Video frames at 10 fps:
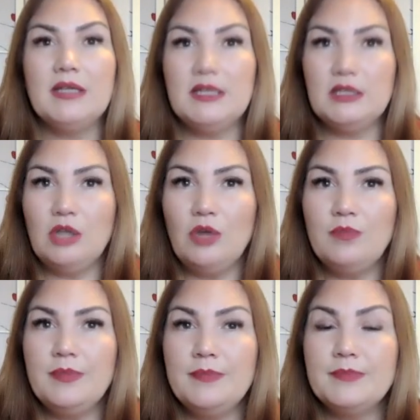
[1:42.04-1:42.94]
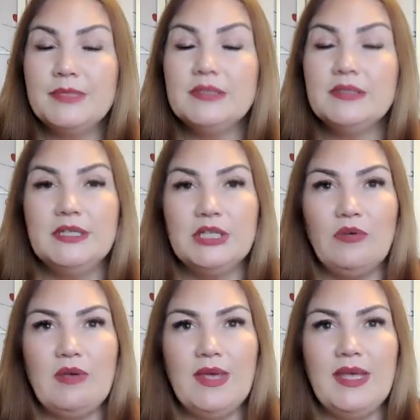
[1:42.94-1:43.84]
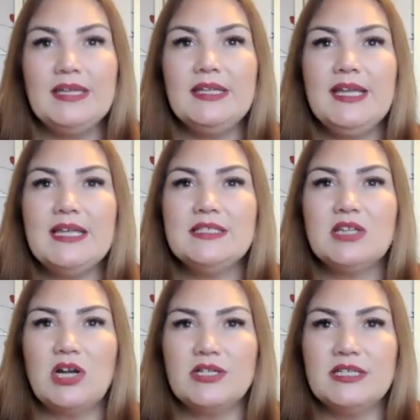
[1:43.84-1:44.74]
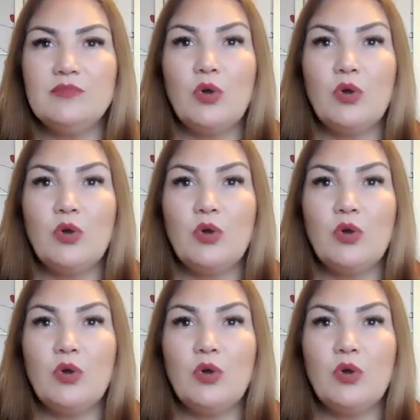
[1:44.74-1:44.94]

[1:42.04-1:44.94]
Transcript: The global, you know, awakening has started.